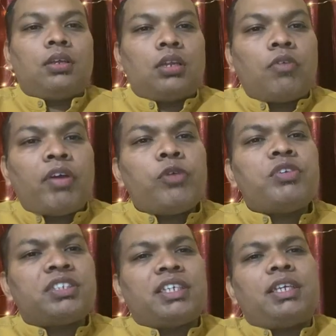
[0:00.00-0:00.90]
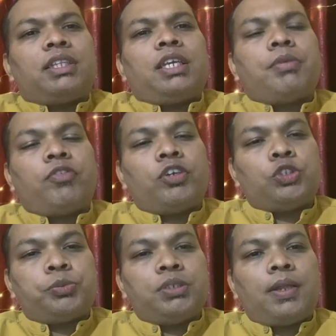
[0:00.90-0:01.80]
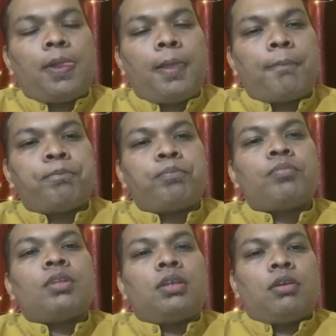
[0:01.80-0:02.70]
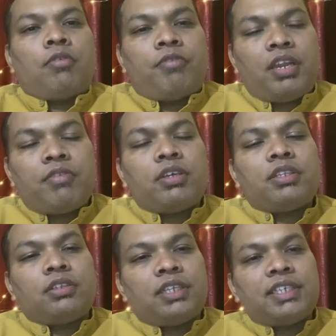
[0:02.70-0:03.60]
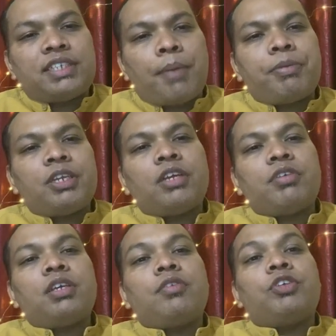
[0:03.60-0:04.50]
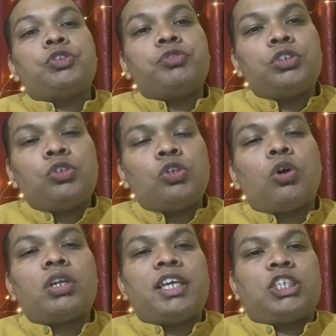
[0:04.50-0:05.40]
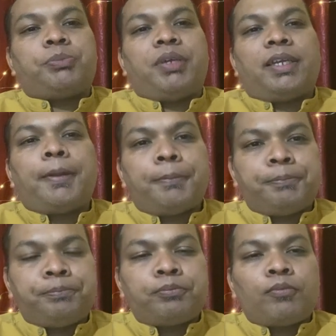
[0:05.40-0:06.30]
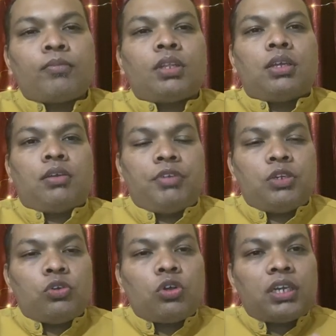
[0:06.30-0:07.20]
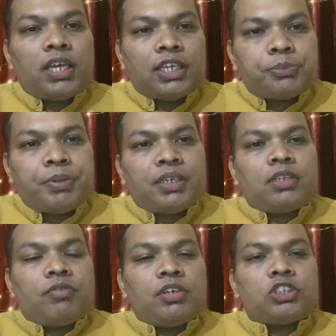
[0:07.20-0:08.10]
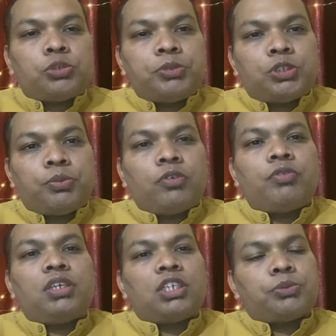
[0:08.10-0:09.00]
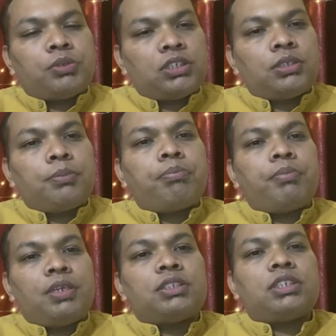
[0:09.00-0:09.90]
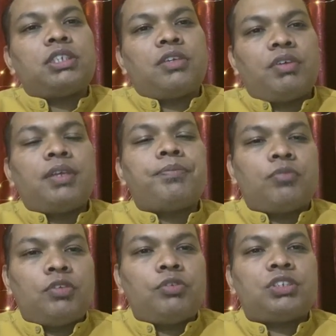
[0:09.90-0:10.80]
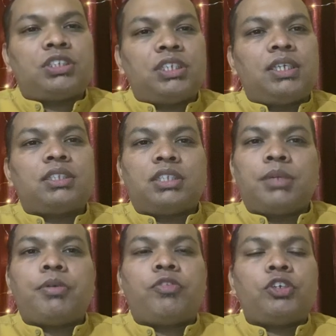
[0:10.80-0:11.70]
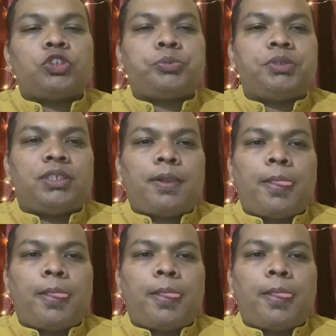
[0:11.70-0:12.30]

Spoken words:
Now, why do we say think before you speak? Whenever things happen in a way which we do not expect the words to be we are spoken in a certain way, we would say, think before you speak.